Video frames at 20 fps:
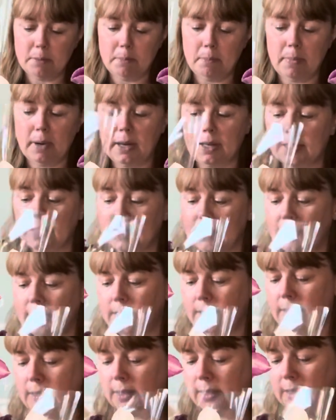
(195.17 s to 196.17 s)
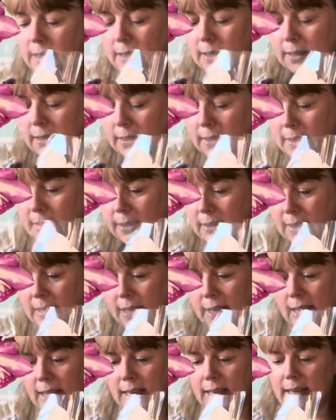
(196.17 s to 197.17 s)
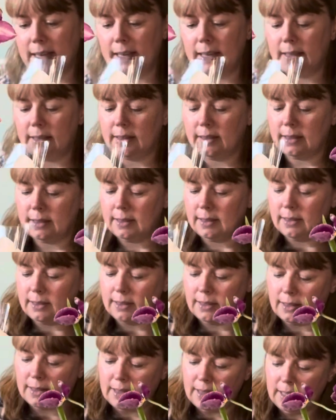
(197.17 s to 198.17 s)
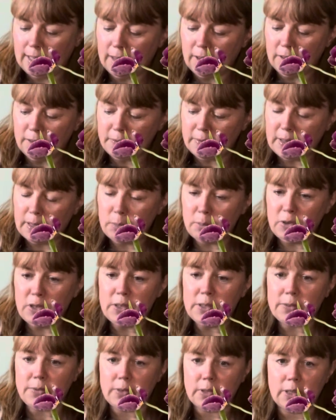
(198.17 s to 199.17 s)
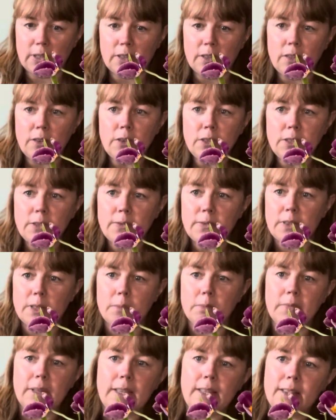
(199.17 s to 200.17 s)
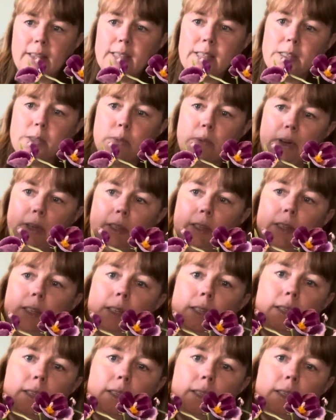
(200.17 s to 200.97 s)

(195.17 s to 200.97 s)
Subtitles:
but they are very beautiful, and a lot of them, like this one,